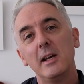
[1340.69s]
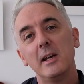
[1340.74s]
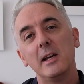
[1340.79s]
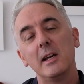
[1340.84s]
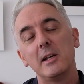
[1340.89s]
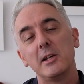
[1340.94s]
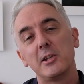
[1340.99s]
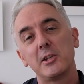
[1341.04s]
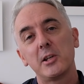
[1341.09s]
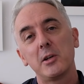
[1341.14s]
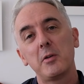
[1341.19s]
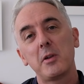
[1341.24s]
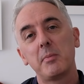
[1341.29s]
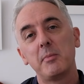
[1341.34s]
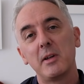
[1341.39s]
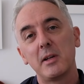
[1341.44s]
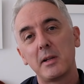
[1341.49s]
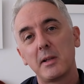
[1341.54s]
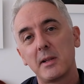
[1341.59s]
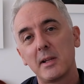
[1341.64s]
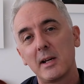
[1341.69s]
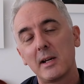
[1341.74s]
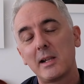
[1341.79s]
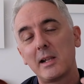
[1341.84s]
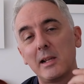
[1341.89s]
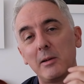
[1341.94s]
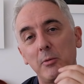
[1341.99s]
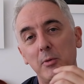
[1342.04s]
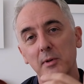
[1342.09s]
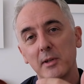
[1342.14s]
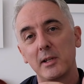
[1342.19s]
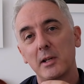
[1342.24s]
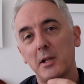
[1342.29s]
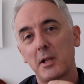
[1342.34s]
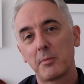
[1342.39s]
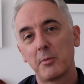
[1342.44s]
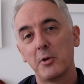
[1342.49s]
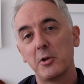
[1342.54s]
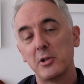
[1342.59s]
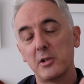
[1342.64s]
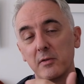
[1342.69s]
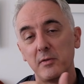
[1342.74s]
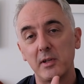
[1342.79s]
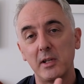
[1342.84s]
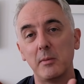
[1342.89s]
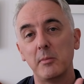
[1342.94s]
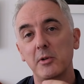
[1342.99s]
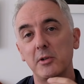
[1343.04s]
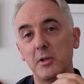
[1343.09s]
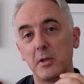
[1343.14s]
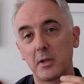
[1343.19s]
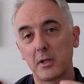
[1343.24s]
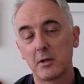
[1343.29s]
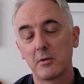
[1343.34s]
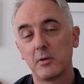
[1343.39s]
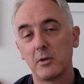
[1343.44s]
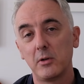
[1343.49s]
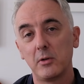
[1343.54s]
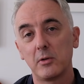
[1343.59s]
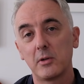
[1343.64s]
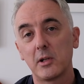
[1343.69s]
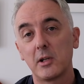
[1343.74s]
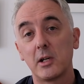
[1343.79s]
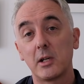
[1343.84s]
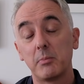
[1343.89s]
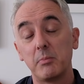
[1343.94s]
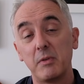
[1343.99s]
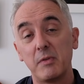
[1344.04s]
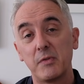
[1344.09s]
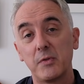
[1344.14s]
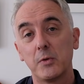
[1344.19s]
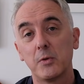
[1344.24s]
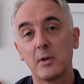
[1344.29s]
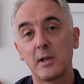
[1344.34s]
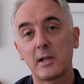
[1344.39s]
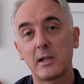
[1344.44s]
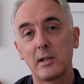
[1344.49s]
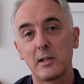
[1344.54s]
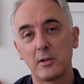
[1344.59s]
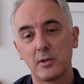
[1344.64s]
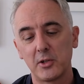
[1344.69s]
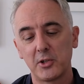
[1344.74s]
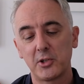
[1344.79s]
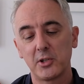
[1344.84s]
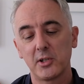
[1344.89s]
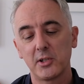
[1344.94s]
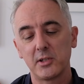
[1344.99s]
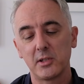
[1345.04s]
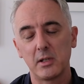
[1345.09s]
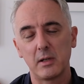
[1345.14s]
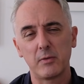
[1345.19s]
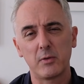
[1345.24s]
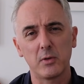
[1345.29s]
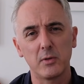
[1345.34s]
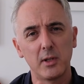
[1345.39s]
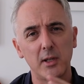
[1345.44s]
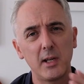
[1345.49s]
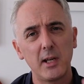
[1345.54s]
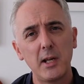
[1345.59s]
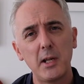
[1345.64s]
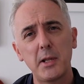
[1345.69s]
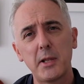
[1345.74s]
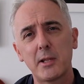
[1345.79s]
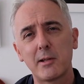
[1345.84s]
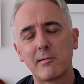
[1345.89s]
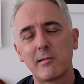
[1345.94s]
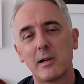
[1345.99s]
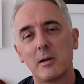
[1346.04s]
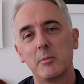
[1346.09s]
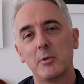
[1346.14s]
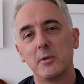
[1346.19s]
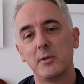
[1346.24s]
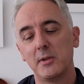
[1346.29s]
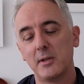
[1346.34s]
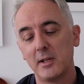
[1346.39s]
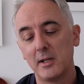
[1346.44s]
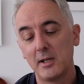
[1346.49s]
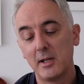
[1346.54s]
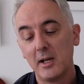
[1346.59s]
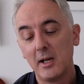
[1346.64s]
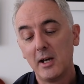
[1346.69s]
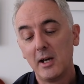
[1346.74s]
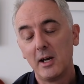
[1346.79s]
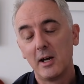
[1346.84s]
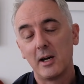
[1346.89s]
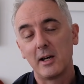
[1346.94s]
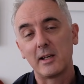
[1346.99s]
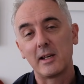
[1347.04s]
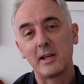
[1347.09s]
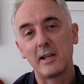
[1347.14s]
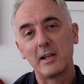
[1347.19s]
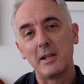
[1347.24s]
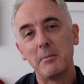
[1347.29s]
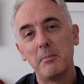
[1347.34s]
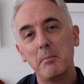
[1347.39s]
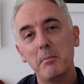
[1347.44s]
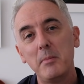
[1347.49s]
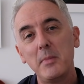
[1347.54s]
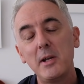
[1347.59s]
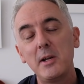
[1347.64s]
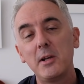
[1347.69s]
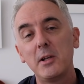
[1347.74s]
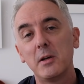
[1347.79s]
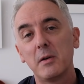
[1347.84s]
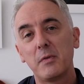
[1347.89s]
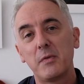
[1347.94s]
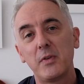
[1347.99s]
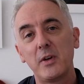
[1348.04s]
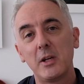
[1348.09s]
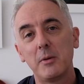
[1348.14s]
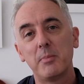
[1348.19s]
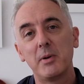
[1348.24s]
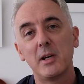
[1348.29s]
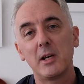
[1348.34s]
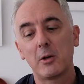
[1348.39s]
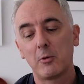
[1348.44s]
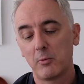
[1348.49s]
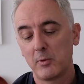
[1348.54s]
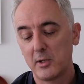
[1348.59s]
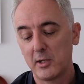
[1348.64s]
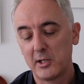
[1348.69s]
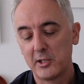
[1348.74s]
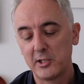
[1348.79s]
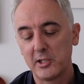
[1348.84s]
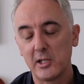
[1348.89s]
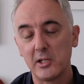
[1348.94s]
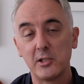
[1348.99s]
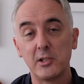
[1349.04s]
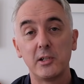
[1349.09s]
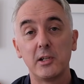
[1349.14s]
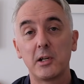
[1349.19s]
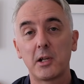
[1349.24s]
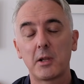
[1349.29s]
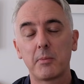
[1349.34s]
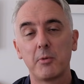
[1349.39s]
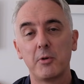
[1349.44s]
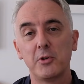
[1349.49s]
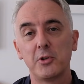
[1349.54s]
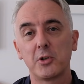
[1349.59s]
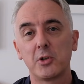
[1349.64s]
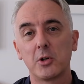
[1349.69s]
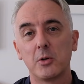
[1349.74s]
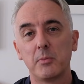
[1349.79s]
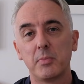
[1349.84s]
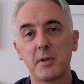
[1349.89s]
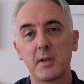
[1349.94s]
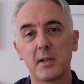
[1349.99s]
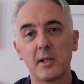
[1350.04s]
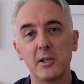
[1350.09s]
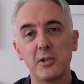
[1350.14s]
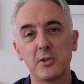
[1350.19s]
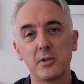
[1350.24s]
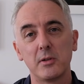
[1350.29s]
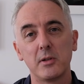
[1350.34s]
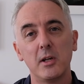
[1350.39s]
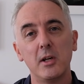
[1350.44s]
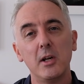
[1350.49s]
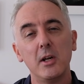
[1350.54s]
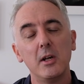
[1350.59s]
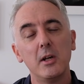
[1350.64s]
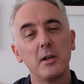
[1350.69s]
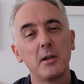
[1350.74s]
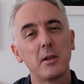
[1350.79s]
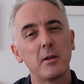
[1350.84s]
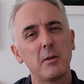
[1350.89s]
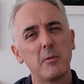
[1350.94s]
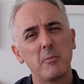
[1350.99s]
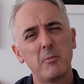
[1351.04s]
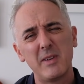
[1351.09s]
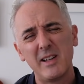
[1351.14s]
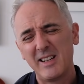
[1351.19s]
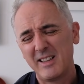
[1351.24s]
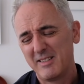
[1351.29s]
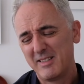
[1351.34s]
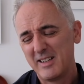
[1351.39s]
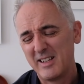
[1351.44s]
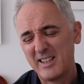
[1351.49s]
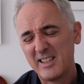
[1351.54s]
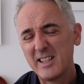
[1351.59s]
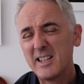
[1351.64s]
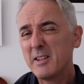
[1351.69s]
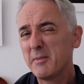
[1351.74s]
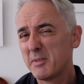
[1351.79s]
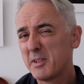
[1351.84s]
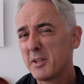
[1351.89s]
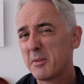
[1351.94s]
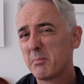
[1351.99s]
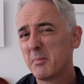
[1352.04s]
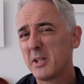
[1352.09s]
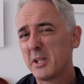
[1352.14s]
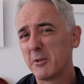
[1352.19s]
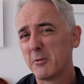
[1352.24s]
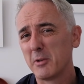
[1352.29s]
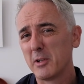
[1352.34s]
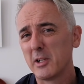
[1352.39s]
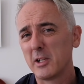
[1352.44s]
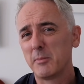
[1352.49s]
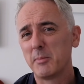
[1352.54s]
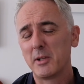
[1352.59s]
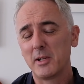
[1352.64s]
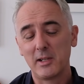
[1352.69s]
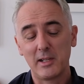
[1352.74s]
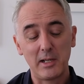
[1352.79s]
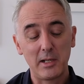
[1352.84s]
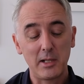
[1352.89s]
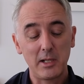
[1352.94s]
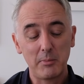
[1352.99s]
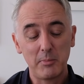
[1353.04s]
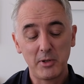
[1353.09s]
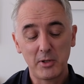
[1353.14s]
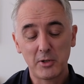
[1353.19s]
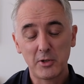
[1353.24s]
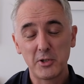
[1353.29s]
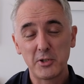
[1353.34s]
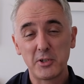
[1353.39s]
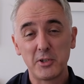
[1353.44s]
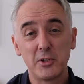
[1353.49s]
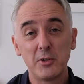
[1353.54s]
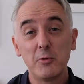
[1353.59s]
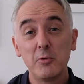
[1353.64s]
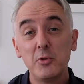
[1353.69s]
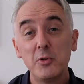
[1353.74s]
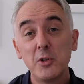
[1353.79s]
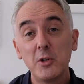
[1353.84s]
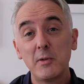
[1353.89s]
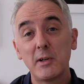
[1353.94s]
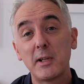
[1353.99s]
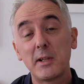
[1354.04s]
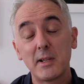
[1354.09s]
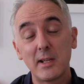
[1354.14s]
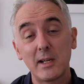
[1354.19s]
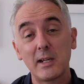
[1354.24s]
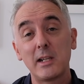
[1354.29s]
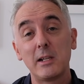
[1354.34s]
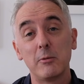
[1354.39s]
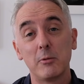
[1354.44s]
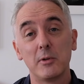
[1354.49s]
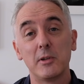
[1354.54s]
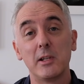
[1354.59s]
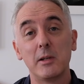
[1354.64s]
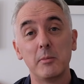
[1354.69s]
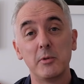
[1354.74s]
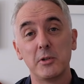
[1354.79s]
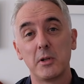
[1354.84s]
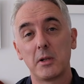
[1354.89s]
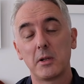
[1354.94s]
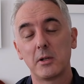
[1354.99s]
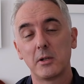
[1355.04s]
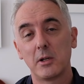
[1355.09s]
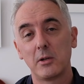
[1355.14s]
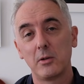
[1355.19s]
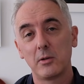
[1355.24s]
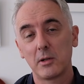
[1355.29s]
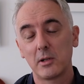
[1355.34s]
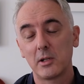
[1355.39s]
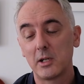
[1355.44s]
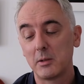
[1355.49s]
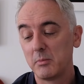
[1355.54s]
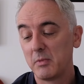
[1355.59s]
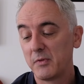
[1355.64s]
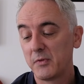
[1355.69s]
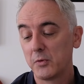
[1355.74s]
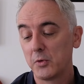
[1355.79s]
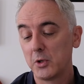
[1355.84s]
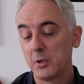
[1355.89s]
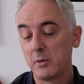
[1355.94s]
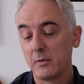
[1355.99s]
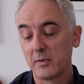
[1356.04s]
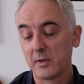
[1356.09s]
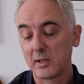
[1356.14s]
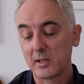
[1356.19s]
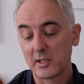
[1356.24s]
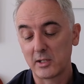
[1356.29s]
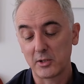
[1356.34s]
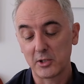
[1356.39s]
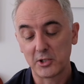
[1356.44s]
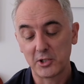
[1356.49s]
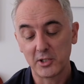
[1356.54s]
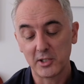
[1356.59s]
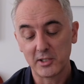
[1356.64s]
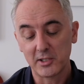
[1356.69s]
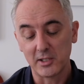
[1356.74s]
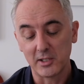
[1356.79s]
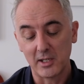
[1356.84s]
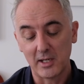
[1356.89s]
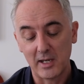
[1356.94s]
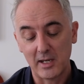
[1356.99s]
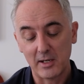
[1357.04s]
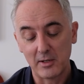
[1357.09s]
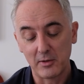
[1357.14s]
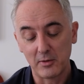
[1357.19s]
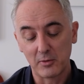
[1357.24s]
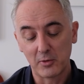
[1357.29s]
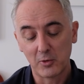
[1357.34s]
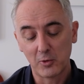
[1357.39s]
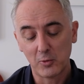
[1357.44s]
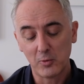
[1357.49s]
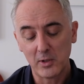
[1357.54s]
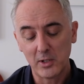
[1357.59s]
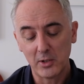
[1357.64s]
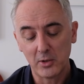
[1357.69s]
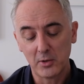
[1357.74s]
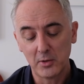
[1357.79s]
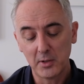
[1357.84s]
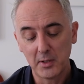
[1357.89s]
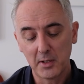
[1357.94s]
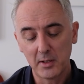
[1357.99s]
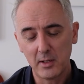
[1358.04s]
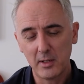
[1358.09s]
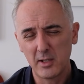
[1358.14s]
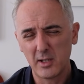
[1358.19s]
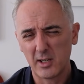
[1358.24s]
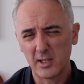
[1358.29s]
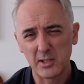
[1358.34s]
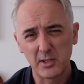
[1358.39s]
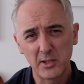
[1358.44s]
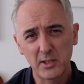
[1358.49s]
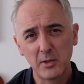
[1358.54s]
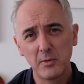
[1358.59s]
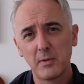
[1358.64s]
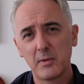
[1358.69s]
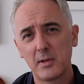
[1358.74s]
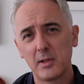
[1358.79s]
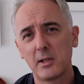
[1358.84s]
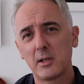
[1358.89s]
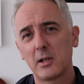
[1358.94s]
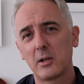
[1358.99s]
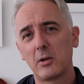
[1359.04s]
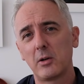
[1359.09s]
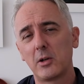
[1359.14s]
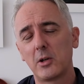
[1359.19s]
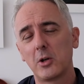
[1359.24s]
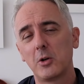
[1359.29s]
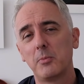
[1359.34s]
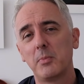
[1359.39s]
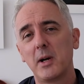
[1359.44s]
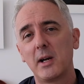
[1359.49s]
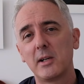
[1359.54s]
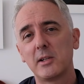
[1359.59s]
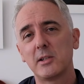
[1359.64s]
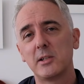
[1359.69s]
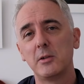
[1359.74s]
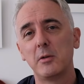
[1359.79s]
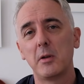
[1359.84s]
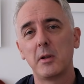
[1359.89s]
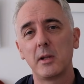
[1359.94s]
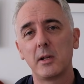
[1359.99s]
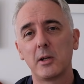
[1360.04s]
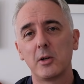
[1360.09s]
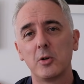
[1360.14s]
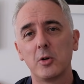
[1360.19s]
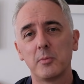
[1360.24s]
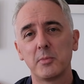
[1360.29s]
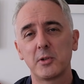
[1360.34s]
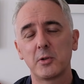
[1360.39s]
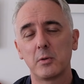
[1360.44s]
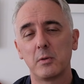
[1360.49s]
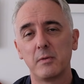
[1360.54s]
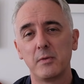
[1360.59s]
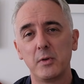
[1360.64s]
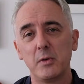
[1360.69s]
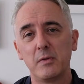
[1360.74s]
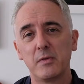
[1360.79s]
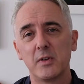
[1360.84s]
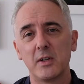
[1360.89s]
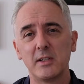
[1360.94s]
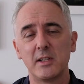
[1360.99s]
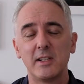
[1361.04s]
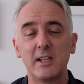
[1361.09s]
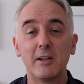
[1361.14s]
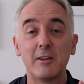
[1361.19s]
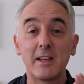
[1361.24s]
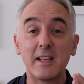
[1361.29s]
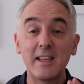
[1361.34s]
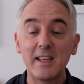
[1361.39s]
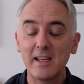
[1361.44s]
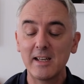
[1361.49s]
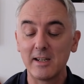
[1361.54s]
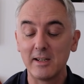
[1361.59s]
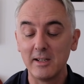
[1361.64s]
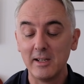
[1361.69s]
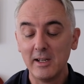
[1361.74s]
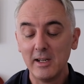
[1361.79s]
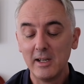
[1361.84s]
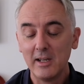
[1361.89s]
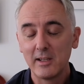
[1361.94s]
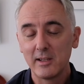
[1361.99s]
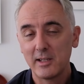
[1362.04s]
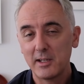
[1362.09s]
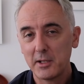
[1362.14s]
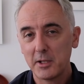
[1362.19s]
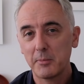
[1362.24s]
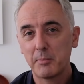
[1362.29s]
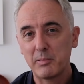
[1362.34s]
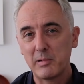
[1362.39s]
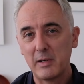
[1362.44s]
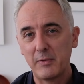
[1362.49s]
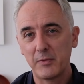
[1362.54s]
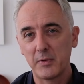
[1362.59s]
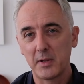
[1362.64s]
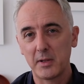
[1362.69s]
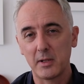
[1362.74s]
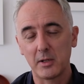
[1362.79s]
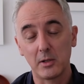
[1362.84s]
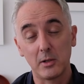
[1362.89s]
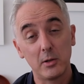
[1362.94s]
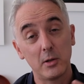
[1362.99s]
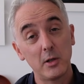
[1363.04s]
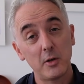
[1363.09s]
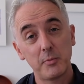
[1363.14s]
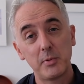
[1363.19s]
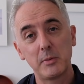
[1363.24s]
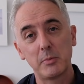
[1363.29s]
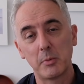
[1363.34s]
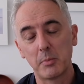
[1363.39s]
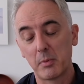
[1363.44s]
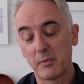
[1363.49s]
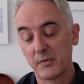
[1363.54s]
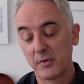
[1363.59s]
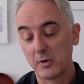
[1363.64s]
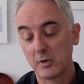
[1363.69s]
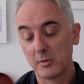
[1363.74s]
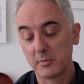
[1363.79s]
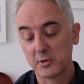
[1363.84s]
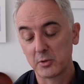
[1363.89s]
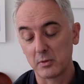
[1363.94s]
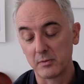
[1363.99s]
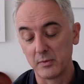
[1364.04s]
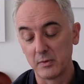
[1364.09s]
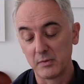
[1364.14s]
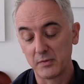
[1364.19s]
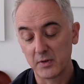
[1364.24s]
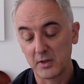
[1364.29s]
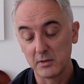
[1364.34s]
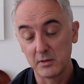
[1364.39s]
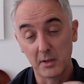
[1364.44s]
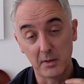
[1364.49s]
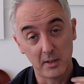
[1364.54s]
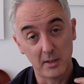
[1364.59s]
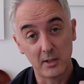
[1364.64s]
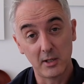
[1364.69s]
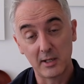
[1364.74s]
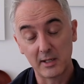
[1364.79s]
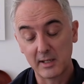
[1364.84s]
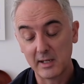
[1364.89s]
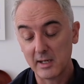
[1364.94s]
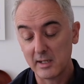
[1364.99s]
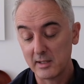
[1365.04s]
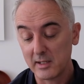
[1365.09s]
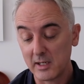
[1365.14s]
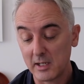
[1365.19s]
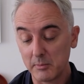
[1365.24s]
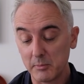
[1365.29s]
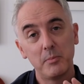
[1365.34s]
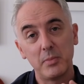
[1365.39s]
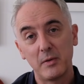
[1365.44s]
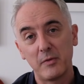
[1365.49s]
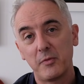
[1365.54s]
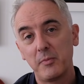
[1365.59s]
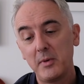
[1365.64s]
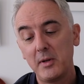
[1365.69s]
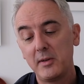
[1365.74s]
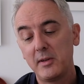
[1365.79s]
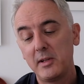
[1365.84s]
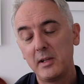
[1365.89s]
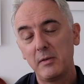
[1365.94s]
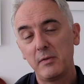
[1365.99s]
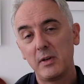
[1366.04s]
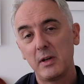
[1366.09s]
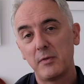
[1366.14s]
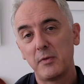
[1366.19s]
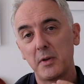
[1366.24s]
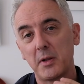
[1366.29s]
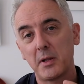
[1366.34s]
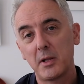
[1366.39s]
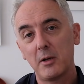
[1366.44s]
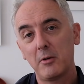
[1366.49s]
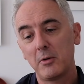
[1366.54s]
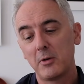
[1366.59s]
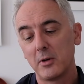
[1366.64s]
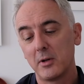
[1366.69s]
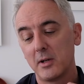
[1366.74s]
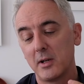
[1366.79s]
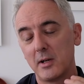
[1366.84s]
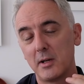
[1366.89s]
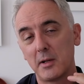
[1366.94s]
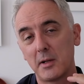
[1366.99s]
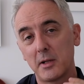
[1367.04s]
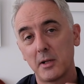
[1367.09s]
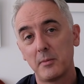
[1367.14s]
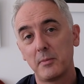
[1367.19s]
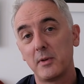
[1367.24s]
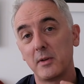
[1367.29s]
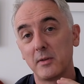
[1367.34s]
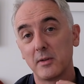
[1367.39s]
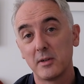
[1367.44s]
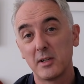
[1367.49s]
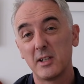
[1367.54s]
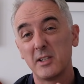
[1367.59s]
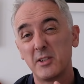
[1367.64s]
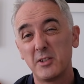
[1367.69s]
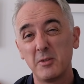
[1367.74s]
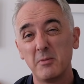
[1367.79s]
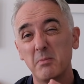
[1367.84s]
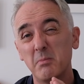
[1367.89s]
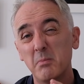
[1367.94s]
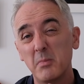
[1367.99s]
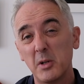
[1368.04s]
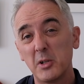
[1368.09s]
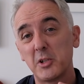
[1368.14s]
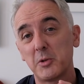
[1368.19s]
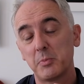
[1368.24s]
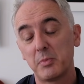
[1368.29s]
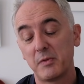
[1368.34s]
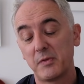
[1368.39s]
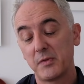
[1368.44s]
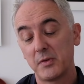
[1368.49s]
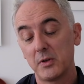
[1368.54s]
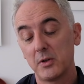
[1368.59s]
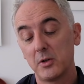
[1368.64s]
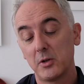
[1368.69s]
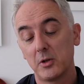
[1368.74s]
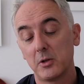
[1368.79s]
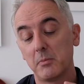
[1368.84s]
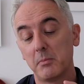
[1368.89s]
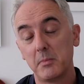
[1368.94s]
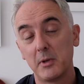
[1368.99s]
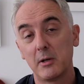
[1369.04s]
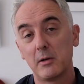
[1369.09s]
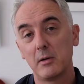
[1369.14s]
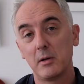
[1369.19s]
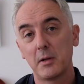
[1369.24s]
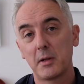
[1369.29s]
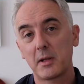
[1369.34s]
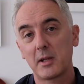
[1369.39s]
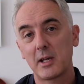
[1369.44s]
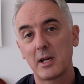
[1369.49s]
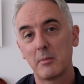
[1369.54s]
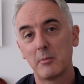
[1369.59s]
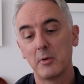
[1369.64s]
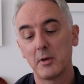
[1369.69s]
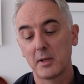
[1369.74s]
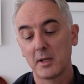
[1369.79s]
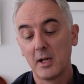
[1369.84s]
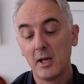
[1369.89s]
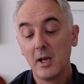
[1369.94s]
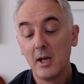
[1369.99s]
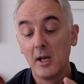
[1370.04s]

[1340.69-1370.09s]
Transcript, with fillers: It shows me exactly what the exposure of the image is going to look like before I click the shutter. I've got the histogram on there. I get immediate feedback when I change the exposure compensation. So it, it kind of kind of does make you a little bit lazy because you know exactly what the image is going to look like before you even click the shutter. And quite honestly, I don't think I could go back to using an optical viewfinder. Now again, that's a preference thing. A lot of people prefer optical viewfinders and I get that. But for me, the EVF is so good and it's something that I do much prefer on mirrorless cameras.